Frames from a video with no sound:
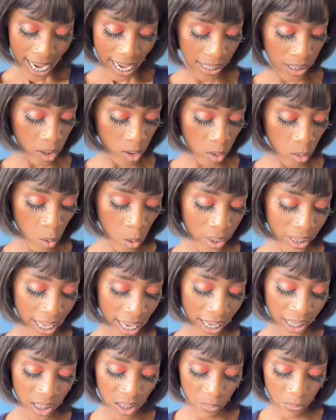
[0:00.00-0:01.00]
and it's called the
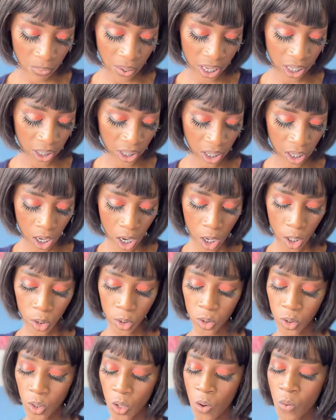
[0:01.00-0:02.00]
Expression
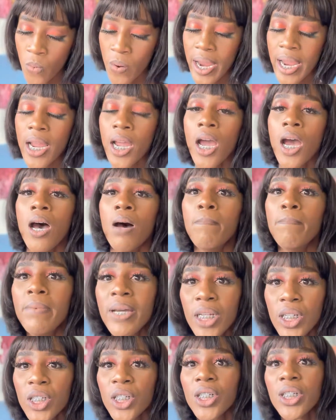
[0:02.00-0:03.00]
Sewing
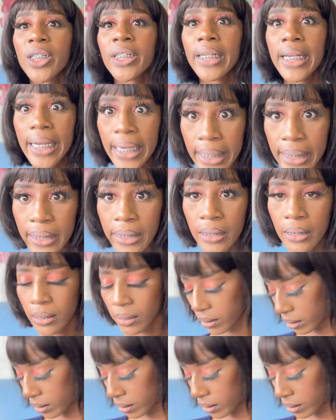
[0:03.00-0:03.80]
Machine.